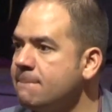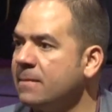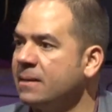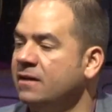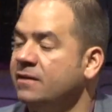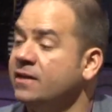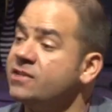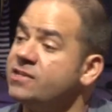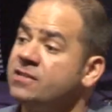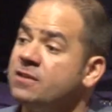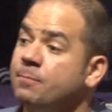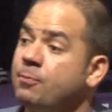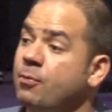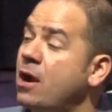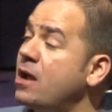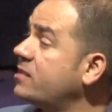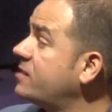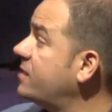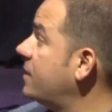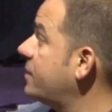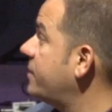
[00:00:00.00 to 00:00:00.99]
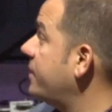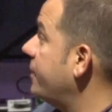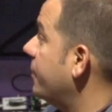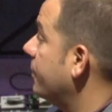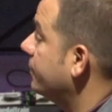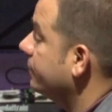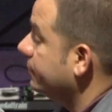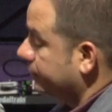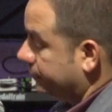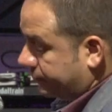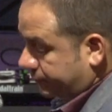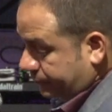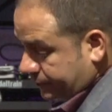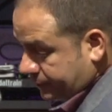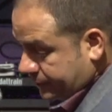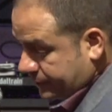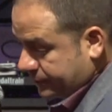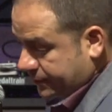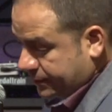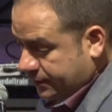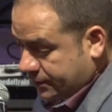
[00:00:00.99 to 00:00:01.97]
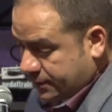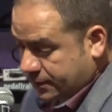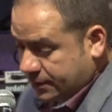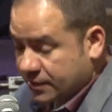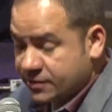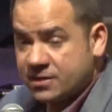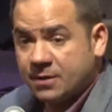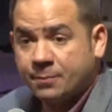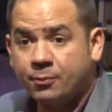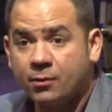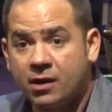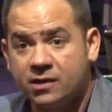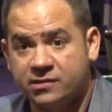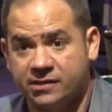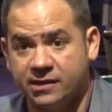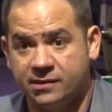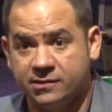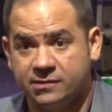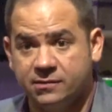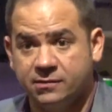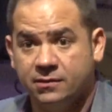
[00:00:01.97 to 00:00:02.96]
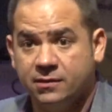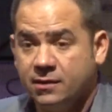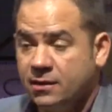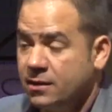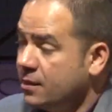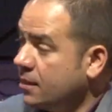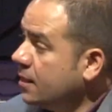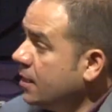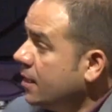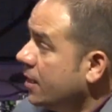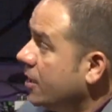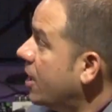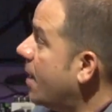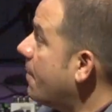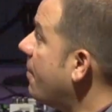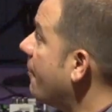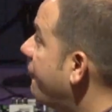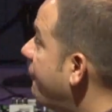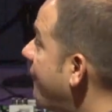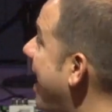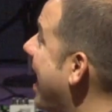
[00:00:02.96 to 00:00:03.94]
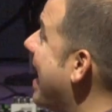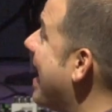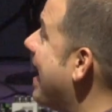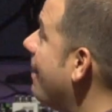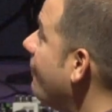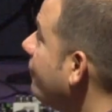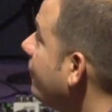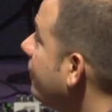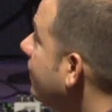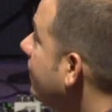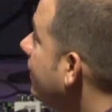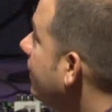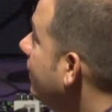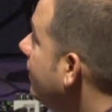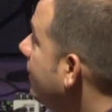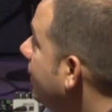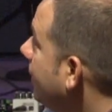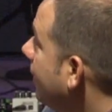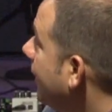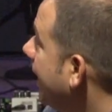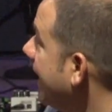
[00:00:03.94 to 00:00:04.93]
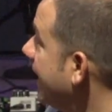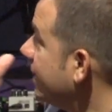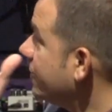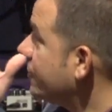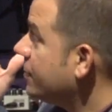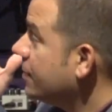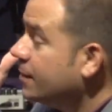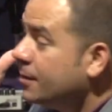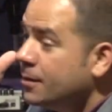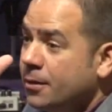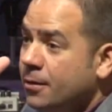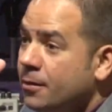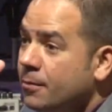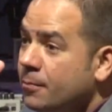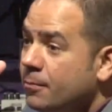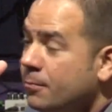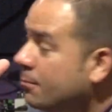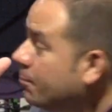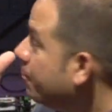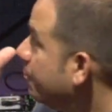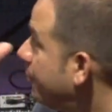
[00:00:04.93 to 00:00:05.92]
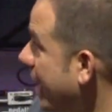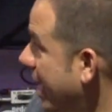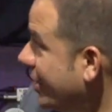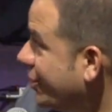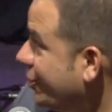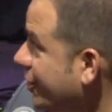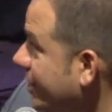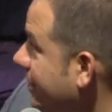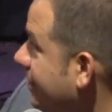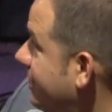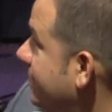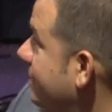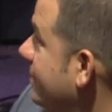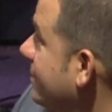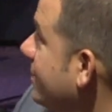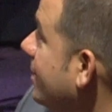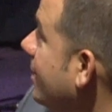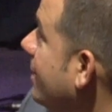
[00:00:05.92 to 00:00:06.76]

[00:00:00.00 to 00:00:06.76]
This is a process here. This is a process. Number five is patience.